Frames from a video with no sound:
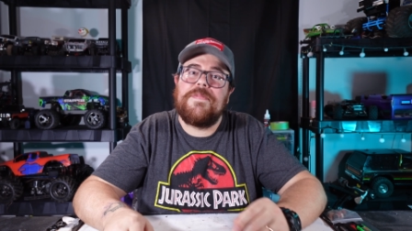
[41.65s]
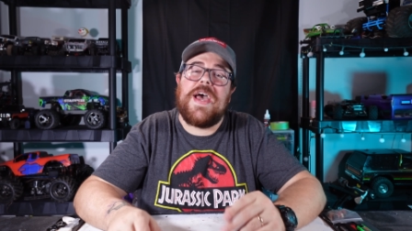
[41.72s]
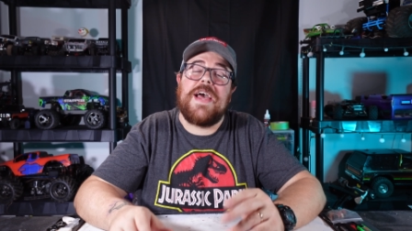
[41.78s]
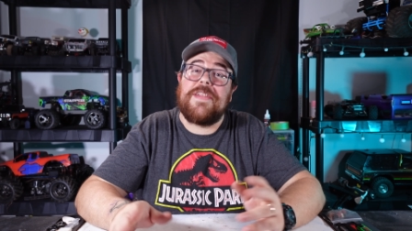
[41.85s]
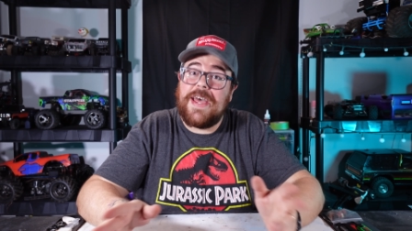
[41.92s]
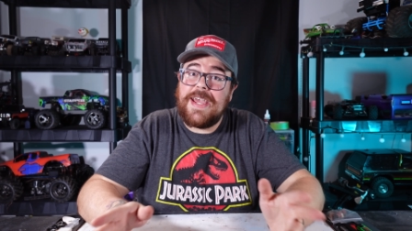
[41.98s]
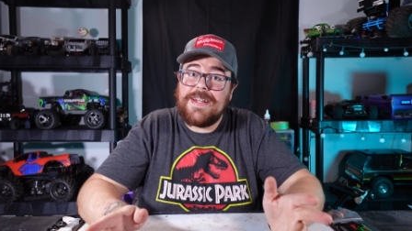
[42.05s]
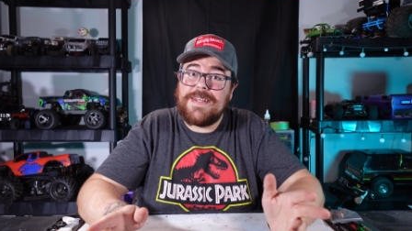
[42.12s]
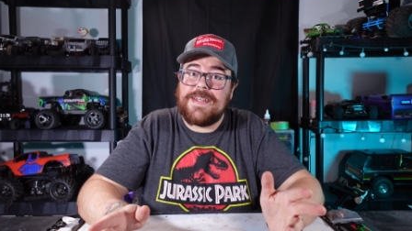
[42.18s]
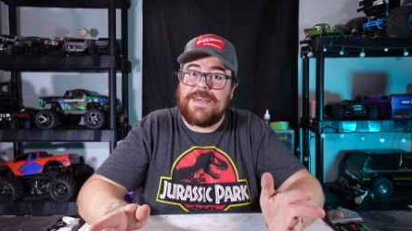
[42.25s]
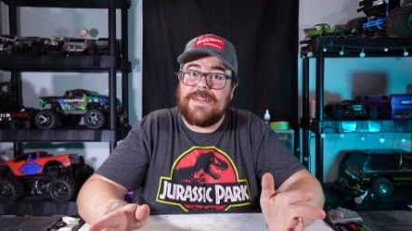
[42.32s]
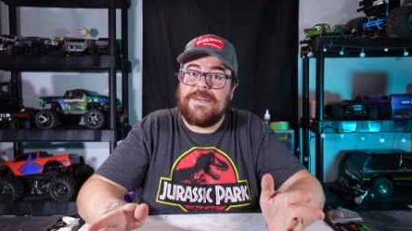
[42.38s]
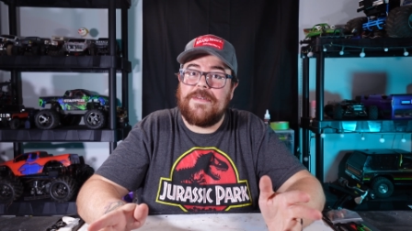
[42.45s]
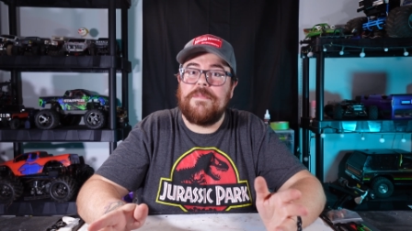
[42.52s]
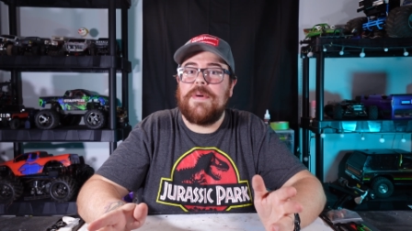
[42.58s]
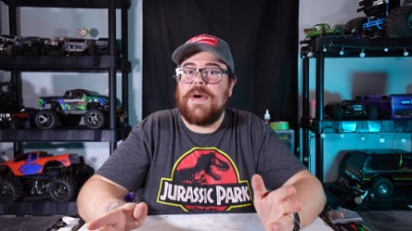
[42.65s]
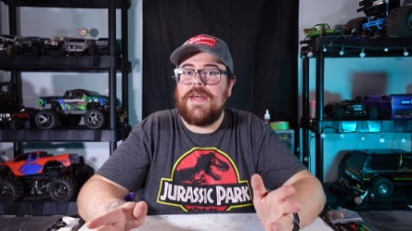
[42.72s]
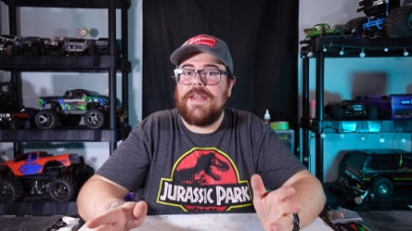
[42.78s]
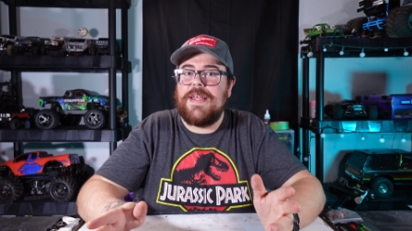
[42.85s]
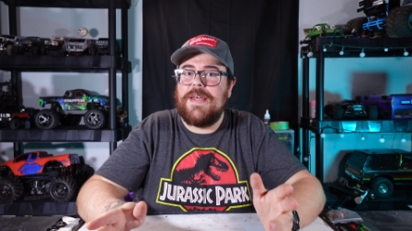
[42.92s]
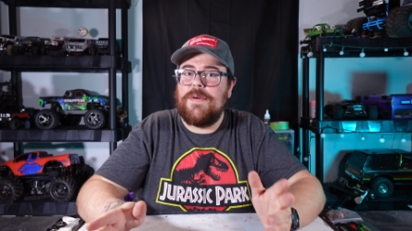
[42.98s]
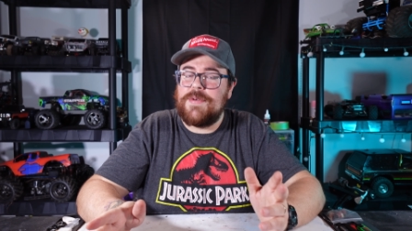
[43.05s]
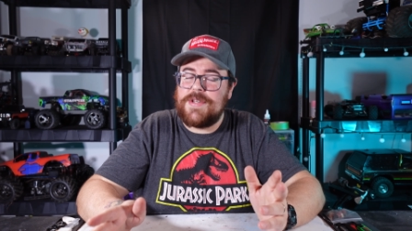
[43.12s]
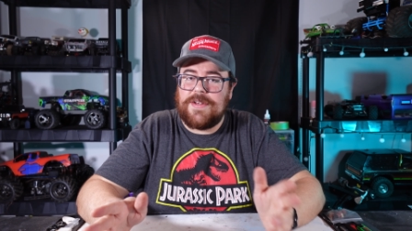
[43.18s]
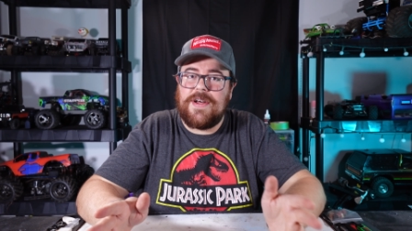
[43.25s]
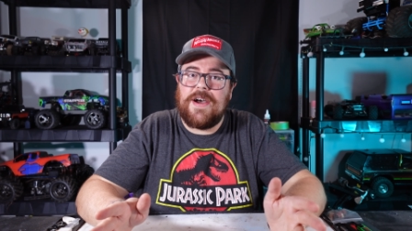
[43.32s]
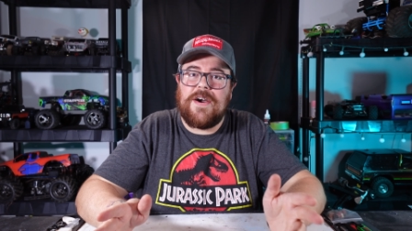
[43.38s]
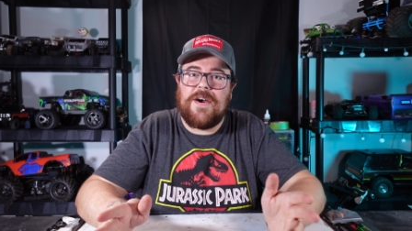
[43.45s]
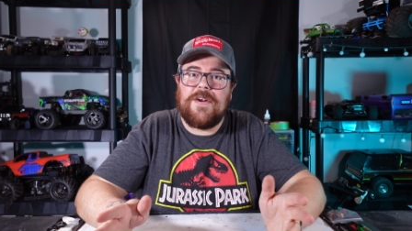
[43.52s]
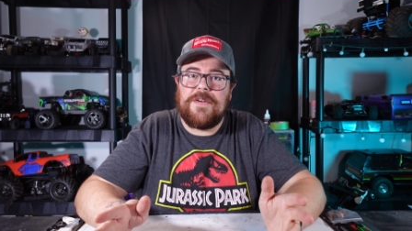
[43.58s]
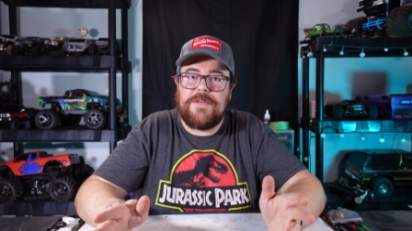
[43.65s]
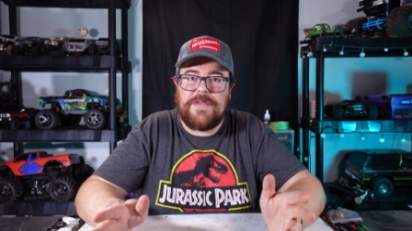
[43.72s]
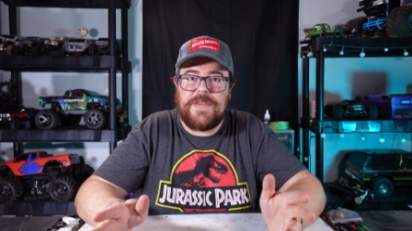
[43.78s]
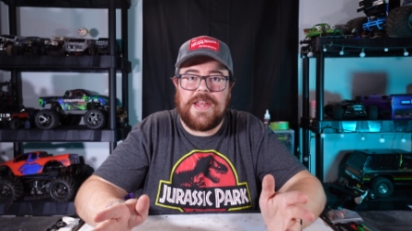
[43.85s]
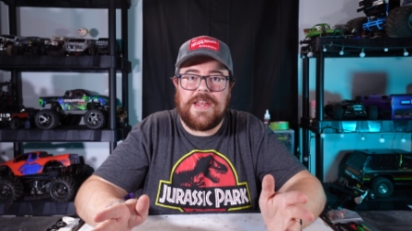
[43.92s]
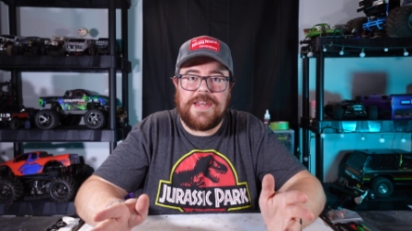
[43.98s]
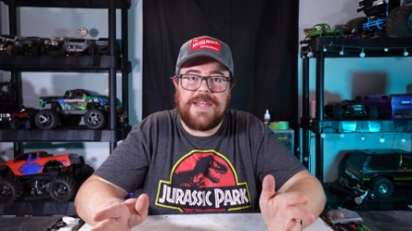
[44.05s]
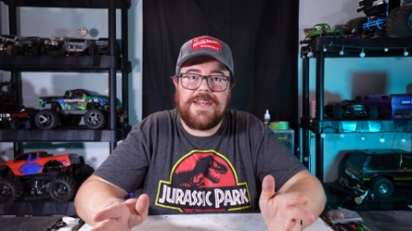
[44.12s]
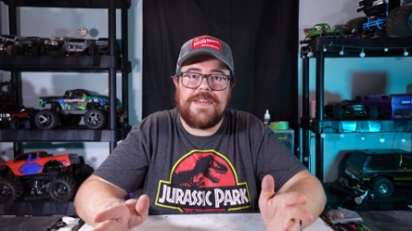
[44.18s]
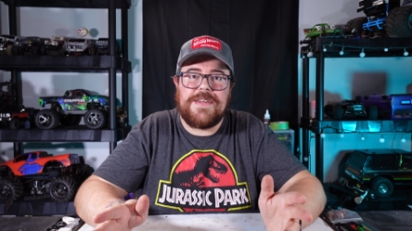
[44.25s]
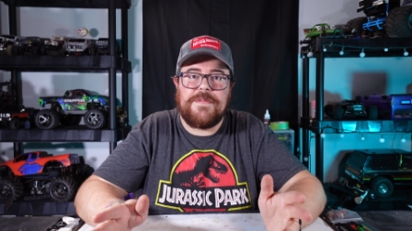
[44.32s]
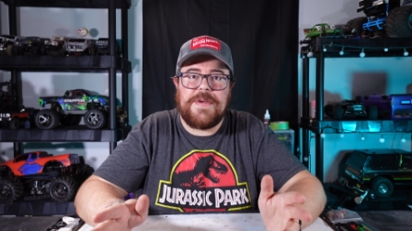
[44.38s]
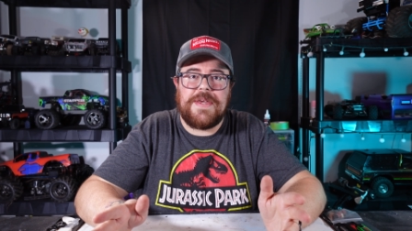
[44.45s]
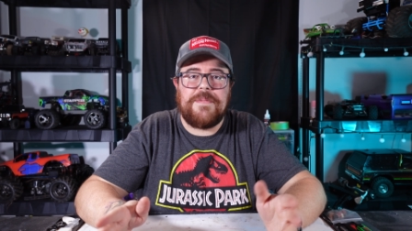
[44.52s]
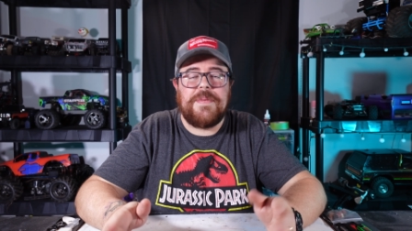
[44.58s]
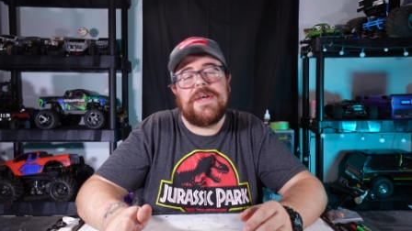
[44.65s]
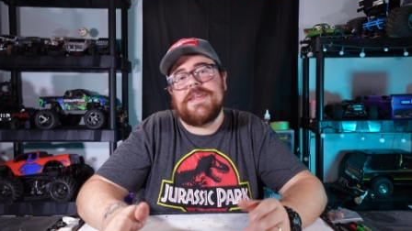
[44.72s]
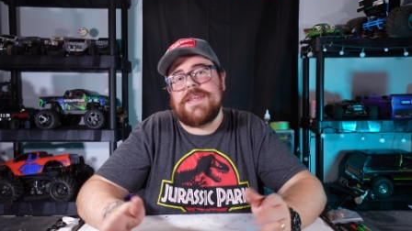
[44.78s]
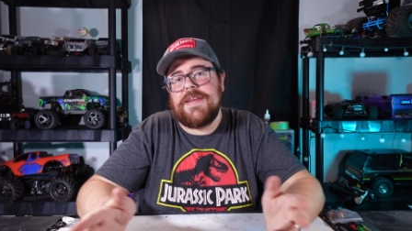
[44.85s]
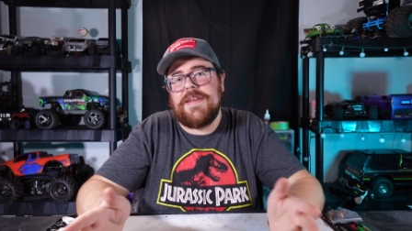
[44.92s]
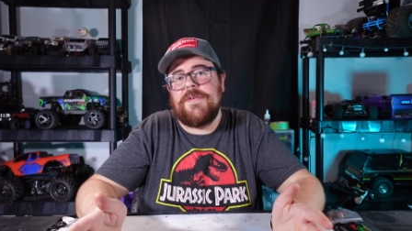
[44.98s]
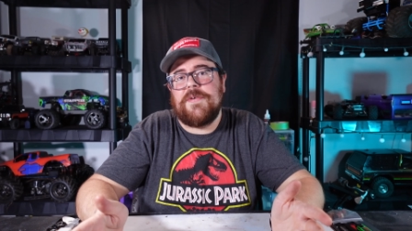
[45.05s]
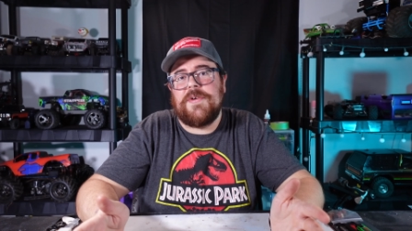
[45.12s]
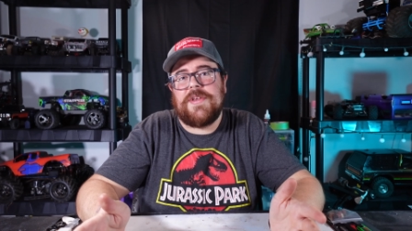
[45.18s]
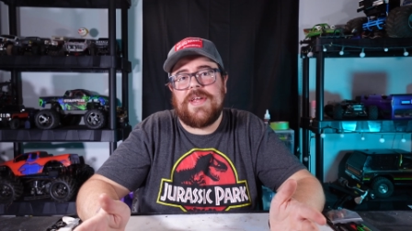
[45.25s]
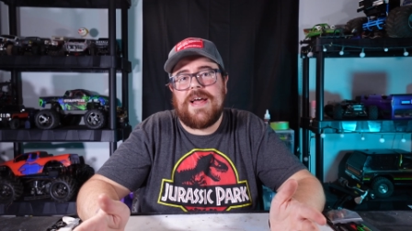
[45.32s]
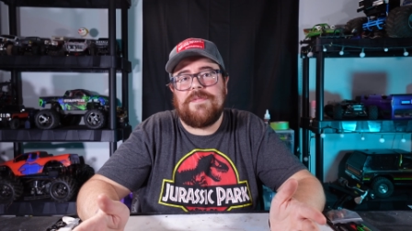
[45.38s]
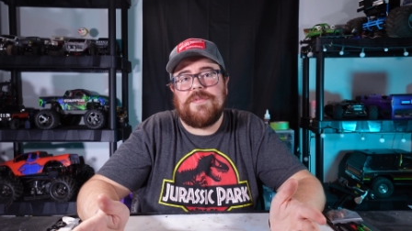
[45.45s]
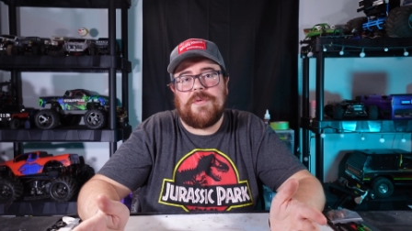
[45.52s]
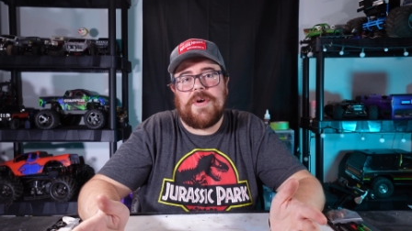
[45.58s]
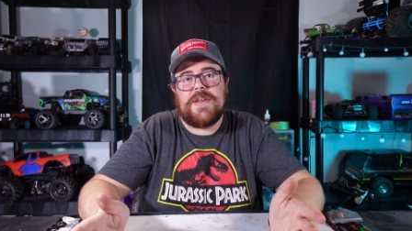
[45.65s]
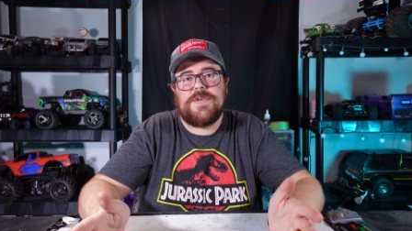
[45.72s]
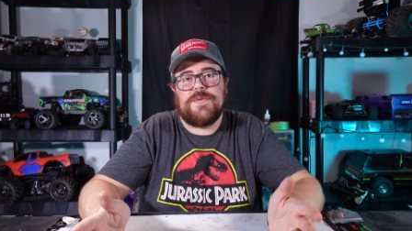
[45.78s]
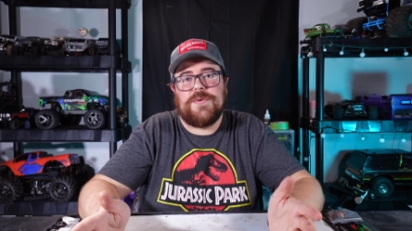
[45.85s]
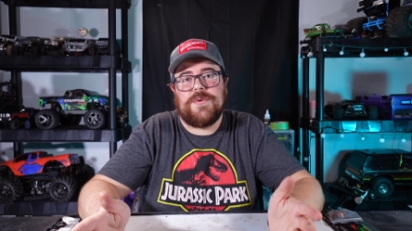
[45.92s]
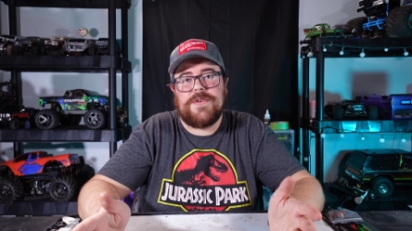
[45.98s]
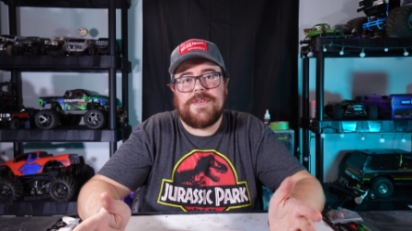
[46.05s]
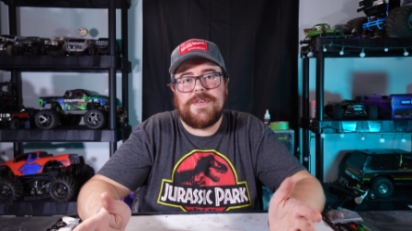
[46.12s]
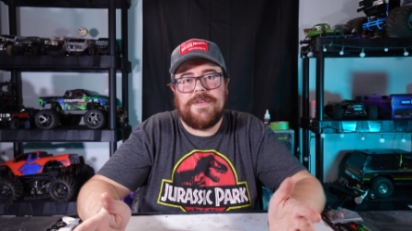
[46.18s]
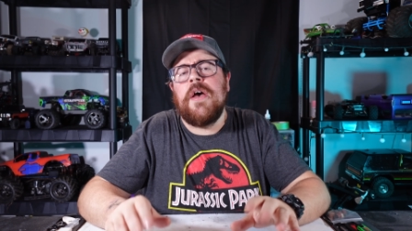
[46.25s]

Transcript: I liked it, but it was a lot harder than it needed to be because I didn't really have the right tools.